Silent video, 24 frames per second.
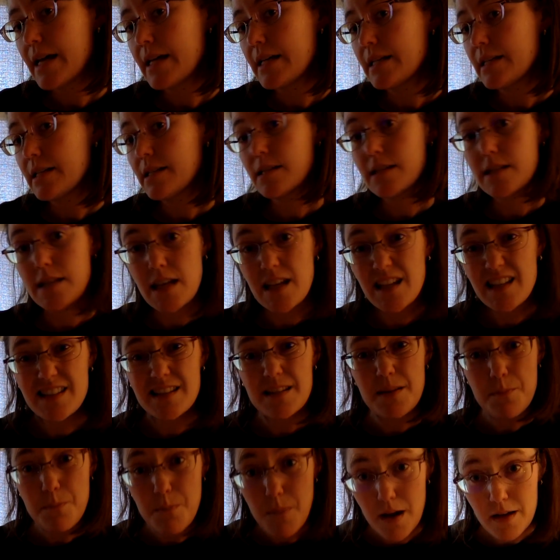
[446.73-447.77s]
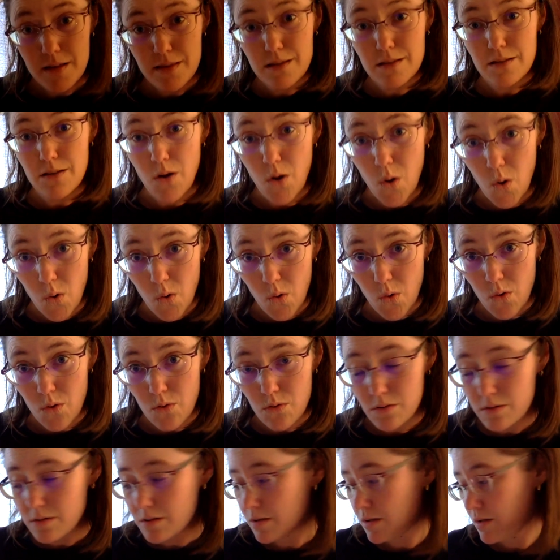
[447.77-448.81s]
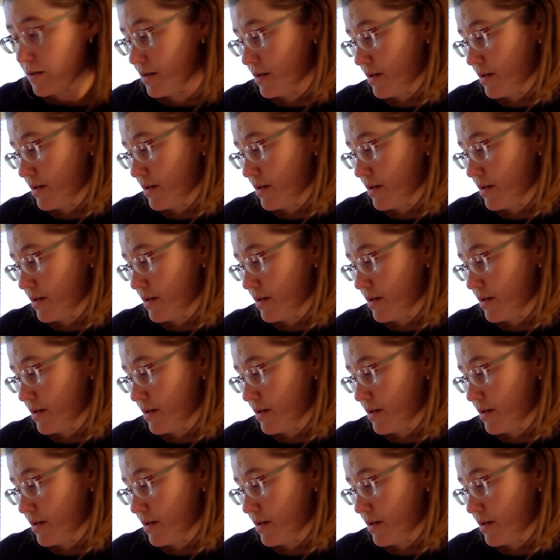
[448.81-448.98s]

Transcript: 6 months old